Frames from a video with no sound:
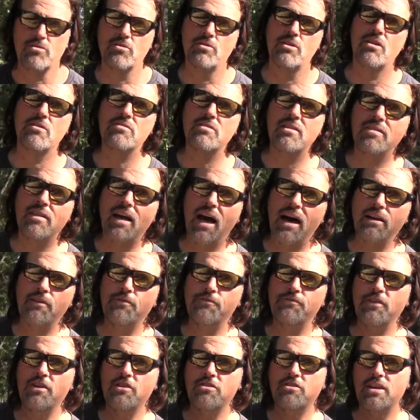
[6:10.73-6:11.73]
So there's a lot
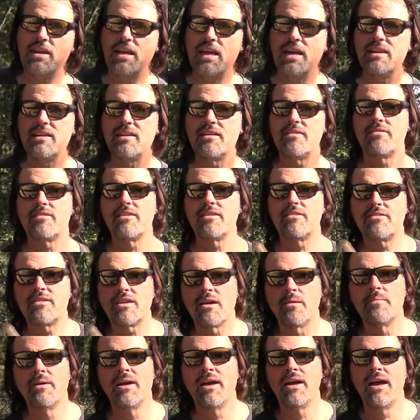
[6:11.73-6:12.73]
of fish in the
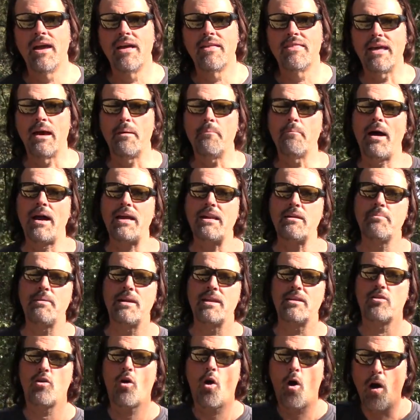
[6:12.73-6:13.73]
system that might have
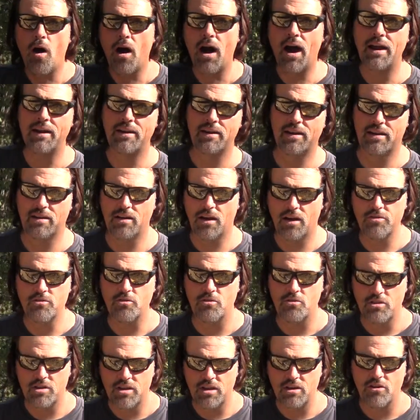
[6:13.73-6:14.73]
been caught in
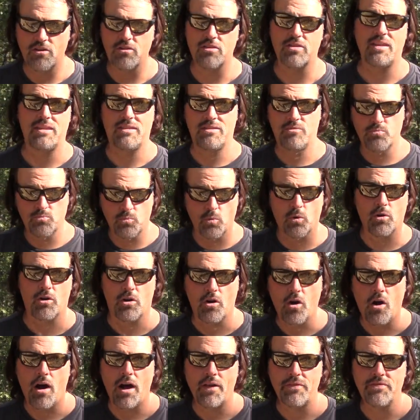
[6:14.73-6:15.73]
other years that
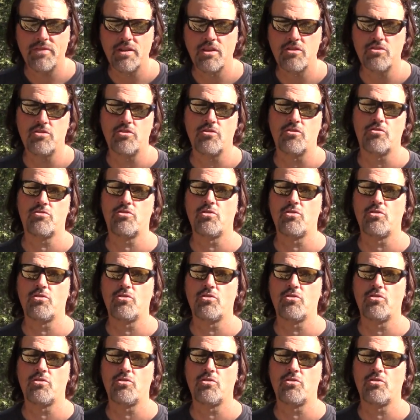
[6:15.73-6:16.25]
weren't caught this year.